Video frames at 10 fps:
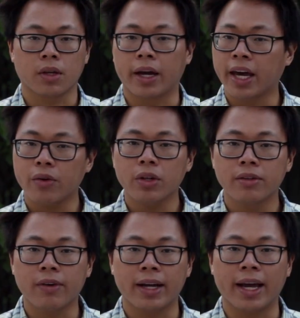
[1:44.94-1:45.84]
I can't
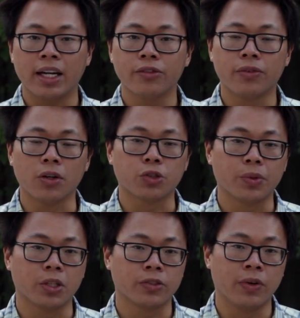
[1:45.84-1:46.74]
really find any faults
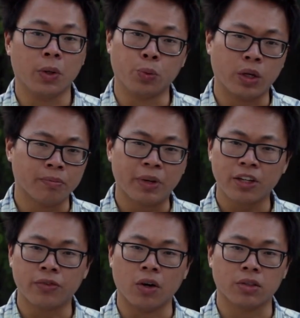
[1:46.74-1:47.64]
with this phone, well,
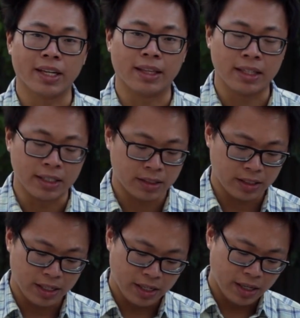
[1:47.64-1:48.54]
big faults at
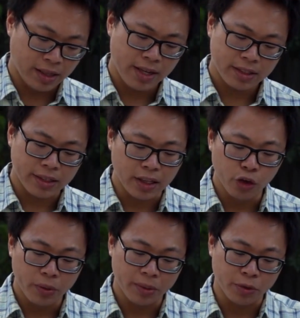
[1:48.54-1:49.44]
least. This
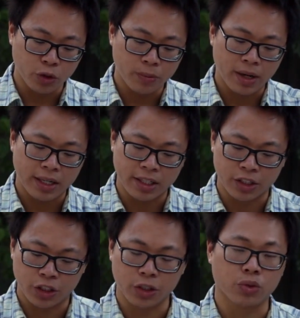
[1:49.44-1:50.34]
aluminum unibody
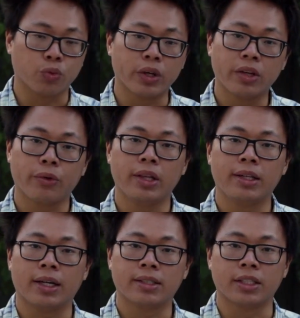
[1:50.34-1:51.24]
is just
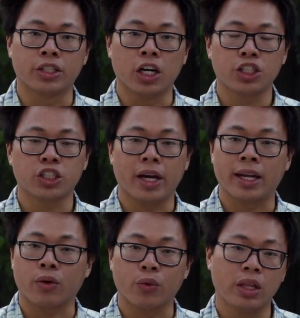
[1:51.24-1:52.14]
really nice to touch,
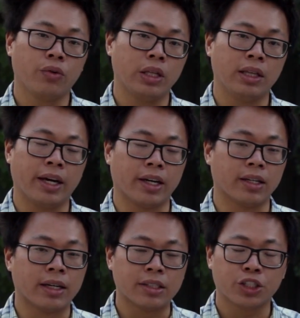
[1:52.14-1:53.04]
and I really like
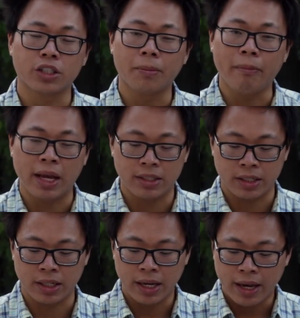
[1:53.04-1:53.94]
it, and it's just
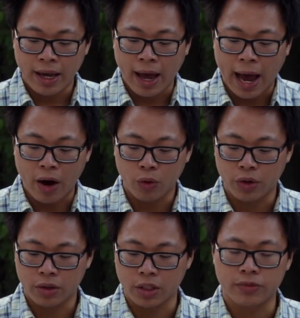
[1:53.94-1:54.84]
amazing how
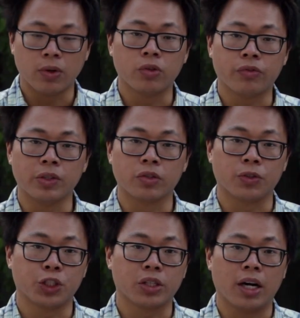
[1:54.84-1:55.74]
good this phone feels
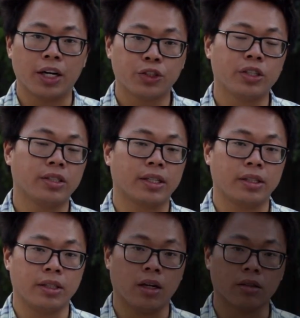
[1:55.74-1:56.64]
for just
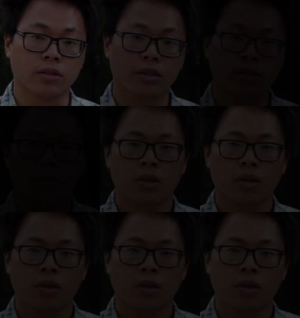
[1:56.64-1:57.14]
$160.